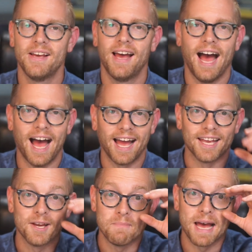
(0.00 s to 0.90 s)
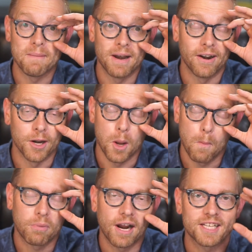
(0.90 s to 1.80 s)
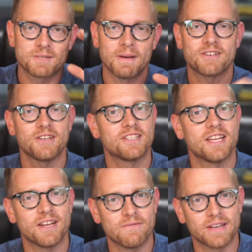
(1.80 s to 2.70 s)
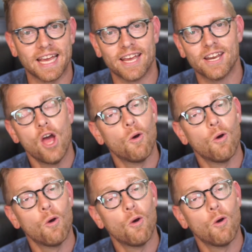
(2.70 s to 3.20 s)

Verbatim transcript: Hi, Matt Baron, product specialist at InvGate.